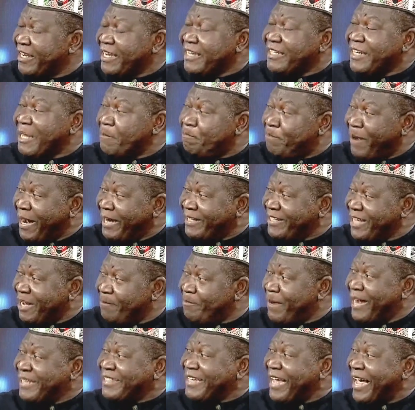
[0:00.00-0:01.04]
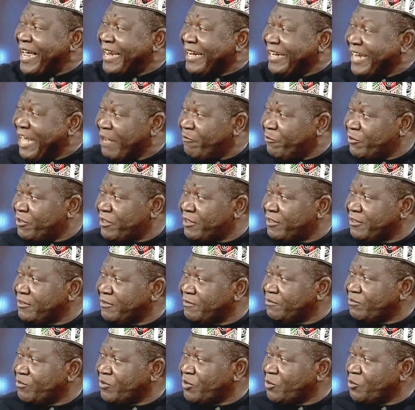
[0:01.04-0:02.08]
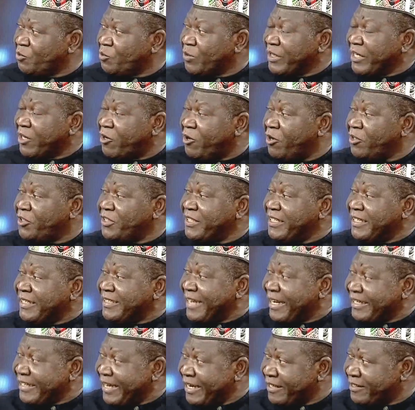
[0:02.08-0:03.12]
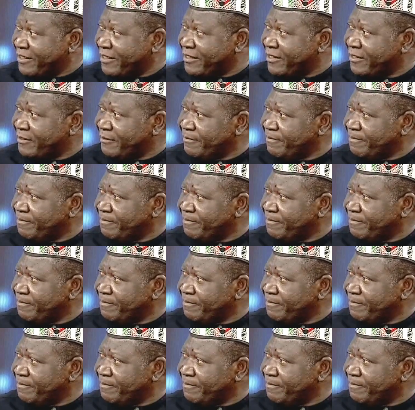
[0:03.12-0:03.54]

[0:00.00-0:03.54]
they packed their bags and left with the country in tatters